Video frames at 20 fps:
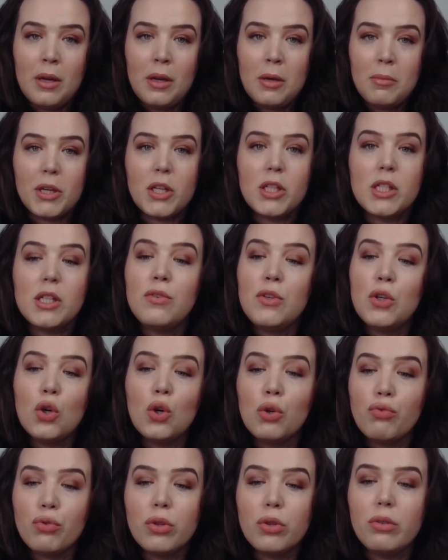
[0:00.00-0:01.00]
Because if
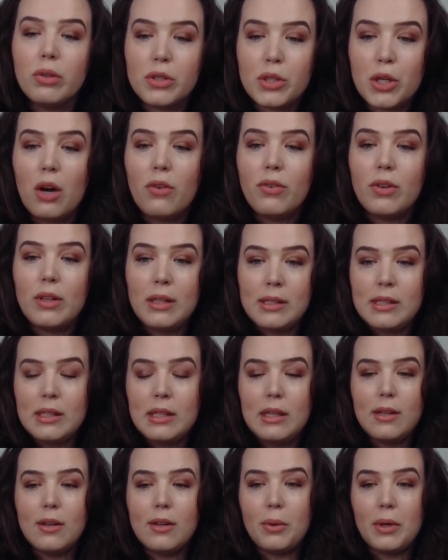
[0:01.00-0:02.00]
your role is currently
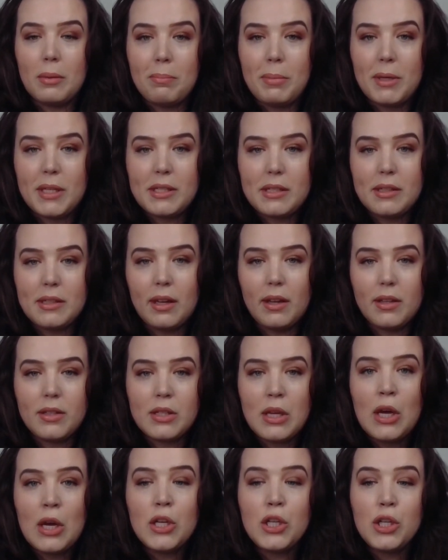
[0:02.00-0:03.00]
CEO in a business,
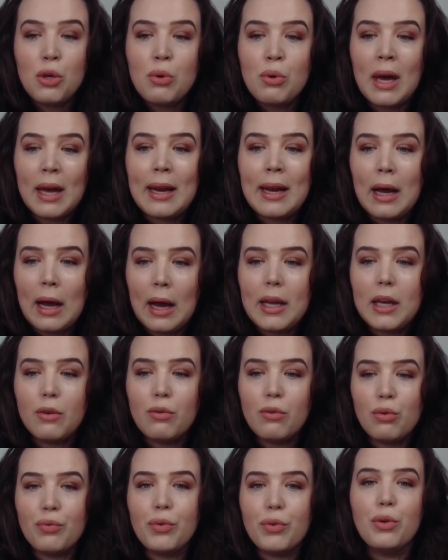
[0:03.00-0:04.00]
you can hire
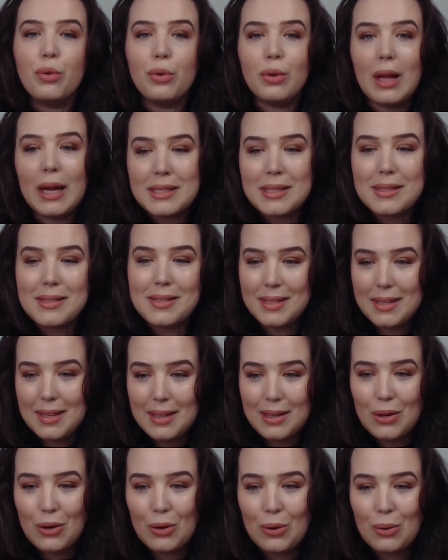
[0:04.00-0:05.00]
a role as a
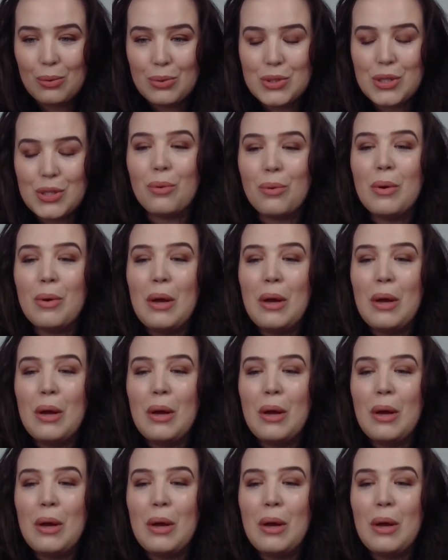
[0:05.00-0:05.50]
CEO. So